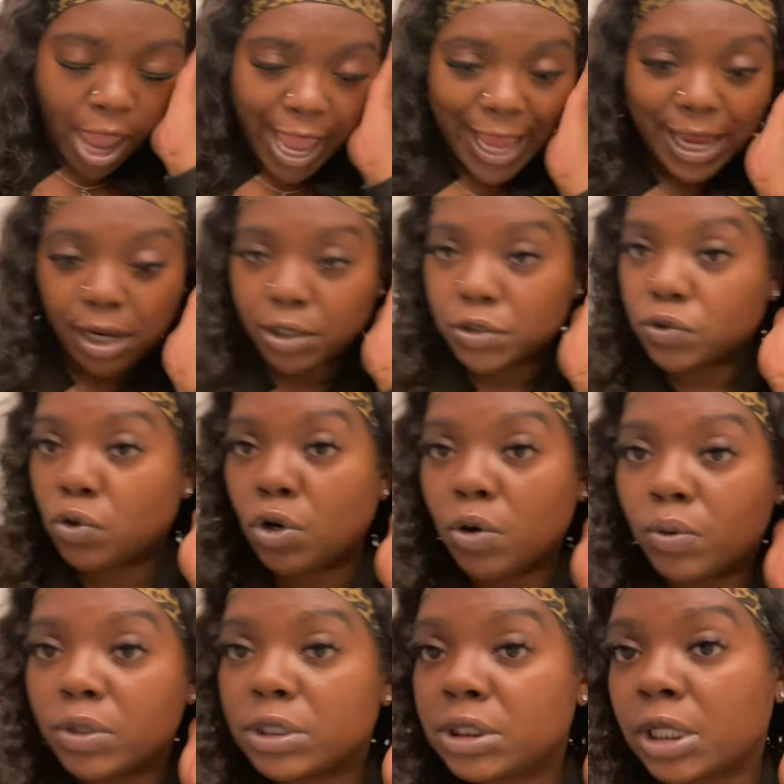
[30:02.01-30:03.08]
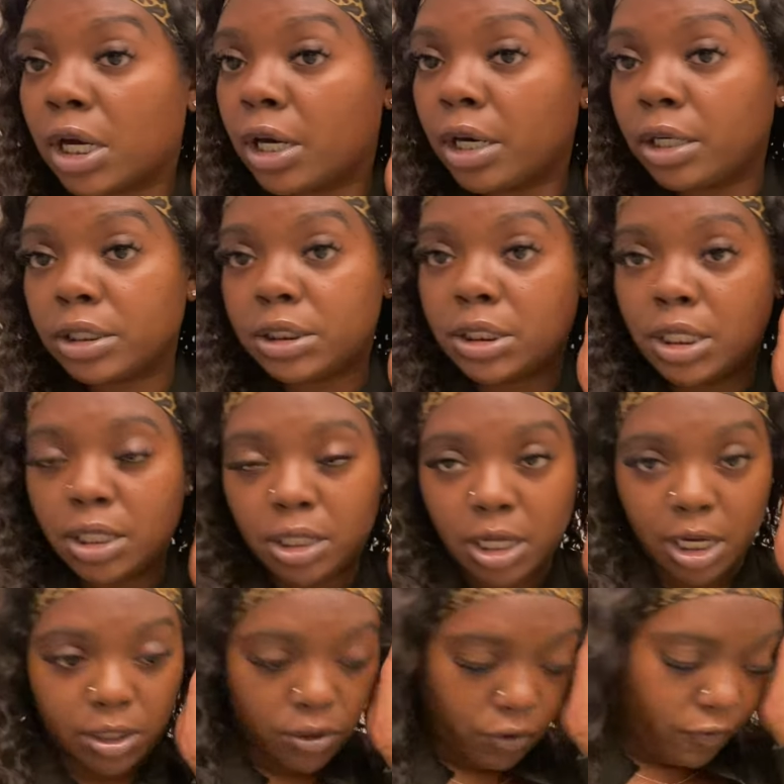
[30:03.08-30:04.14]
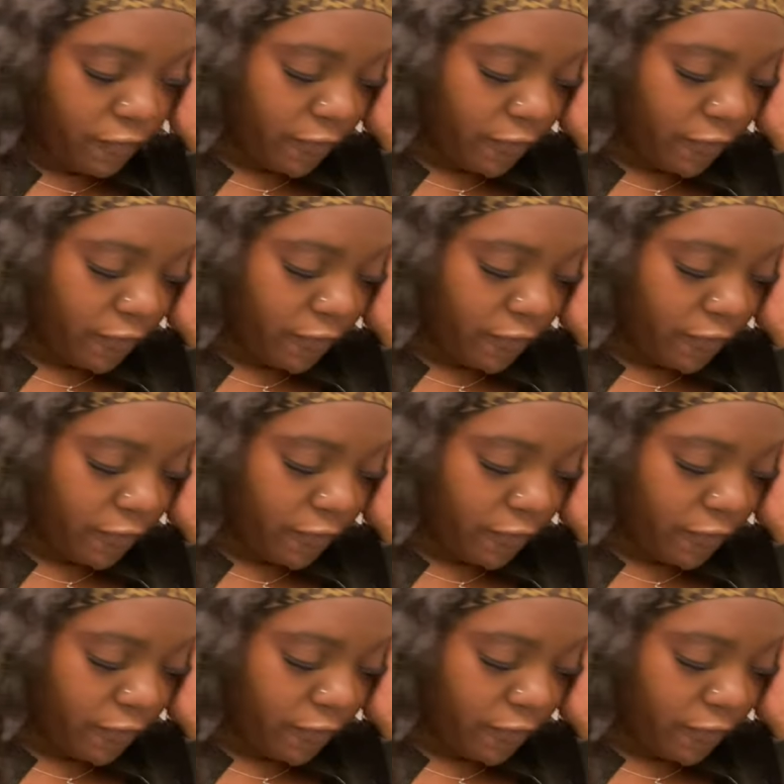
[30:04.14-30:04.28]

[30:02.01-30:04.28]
and or we'll start a new